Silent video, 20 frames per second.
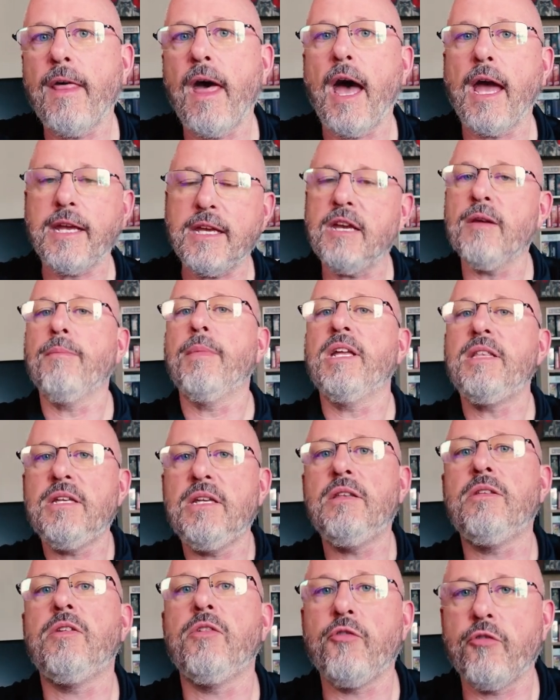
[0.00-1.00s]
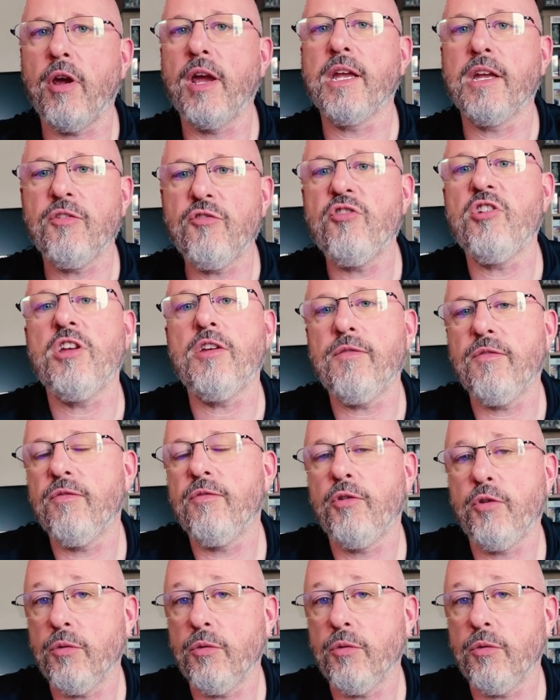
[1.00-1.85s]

that I committed to trying to achieve